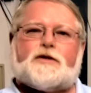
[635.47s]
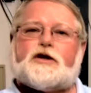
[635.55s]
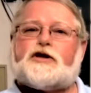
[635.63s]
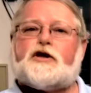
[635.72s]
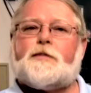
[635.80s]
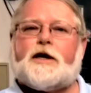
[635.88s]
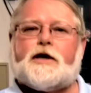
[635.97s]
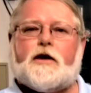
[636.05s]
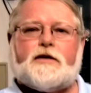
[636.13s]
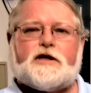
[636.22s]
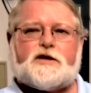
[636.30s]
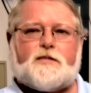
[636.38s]
assuming no
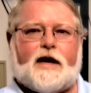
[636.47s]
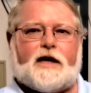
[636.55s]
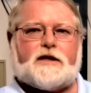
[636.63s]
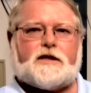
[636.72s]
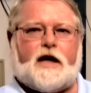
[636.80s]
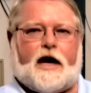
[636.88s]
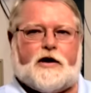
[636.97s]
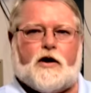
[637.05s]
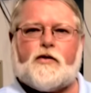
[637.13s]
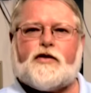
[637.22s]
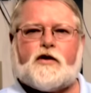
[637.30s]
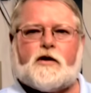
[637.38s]
dispense and no
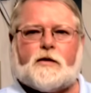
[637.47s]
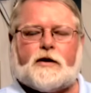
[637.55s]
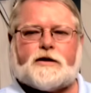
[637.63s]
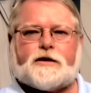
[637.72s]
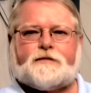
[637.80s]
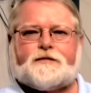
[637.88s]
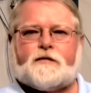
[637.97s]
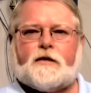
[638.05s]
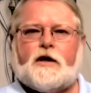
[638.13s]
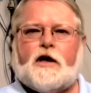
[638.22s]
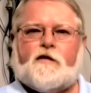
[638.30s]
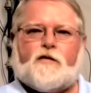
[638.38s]
thermals
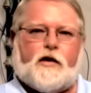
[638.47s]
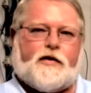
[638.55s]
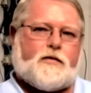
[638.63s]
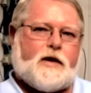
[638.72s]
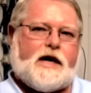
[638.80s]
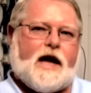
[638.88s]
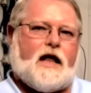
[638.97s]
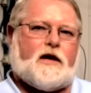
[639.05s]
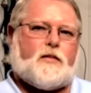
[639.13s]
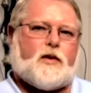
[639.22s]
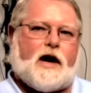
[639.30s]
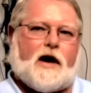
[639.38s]
for a 3 gallon
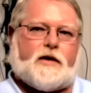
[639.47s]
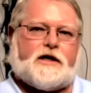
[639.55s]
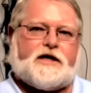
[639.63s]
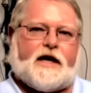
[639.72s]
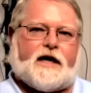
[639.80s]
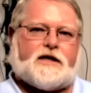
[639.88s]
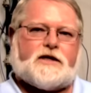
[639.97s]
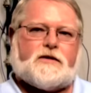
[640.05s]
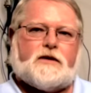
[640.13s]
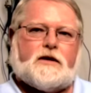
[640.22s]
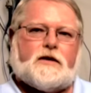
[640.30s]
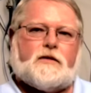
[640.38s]
per hour test
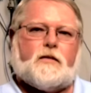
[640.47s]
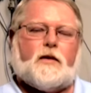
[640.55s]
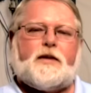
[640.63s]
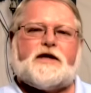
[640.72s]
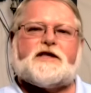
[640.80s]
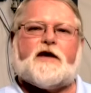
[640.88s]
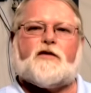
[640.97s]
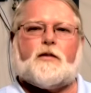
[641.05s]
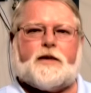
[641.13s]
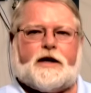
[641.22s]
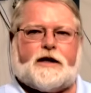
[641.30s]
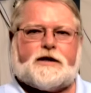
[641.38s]
will be several
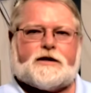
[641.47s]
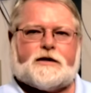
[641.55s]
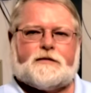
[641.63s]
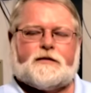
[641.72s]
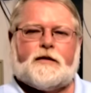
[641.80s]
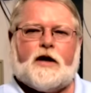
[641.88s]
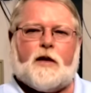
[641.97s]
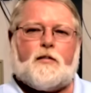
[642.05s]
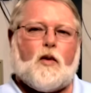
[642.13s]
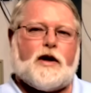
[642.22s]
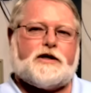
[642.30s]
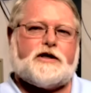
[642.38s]
minutes. A
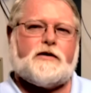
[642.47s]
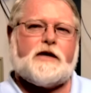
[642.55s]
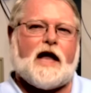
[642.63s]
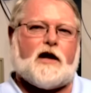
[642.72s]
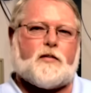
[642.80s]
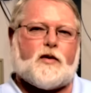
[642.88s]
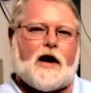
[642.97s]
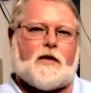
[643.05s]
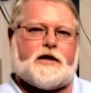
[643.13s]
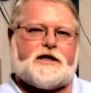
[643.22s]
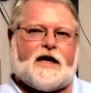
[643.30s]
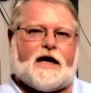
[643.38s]
0.2 gallon per
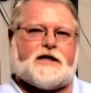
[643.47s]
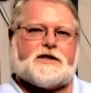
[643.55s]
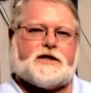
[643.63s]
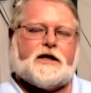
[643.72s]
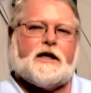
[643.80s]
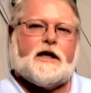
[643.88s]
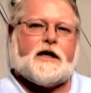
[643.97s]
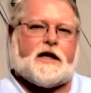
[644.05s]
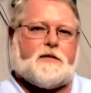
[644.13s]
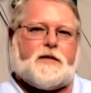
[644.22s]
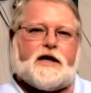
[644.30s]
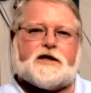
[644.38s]
hour test
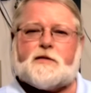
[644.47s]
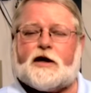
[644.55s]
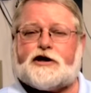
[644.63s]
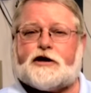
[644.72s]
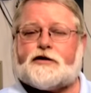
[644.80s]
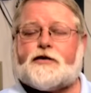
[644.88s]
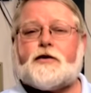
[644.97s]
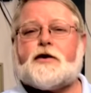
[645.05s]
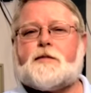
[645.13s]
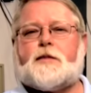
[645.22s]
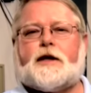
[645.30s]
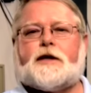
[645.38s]
can be as much as
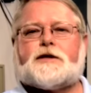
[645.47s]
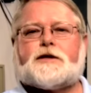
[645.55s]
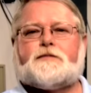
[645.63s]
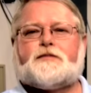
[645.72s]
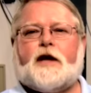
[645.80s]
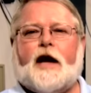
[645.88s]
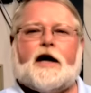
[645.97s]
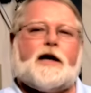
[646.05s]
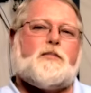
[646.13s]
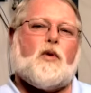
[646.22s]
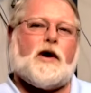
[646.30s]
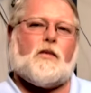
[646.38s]
30 minutes, and a
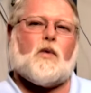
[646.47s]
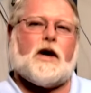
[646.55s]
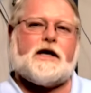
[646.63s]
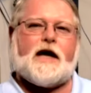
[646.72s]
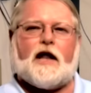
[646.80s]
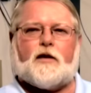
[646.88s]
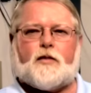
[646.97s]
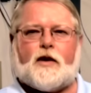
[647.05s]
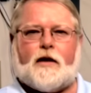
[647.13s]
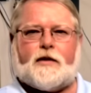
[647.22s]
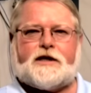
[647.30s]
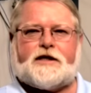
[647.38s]
0.1 gallon per
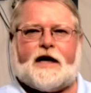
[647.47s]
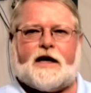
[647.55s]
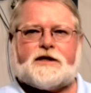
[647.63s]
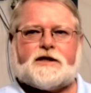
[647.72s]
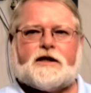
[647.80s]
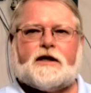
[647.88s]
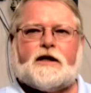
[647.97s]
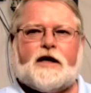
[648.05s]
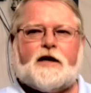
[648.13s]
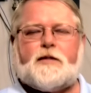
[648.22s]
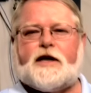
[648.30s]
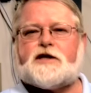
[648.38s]
hour test
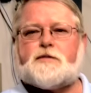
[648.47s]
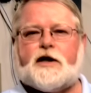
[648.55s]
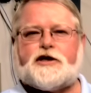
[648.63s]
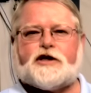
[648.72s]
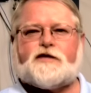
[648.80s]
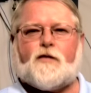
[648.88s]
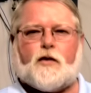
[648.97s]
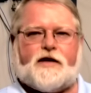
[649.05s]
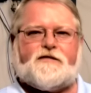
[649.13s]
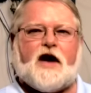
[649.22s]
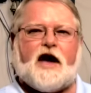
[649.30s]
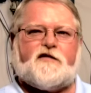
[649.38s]
can be as much as
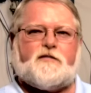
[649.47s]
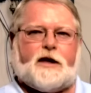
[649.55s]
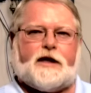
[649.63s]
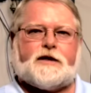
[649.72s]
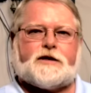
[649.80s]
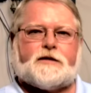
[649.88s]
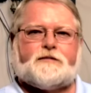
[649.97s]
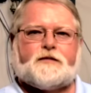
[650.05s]
45 minutes.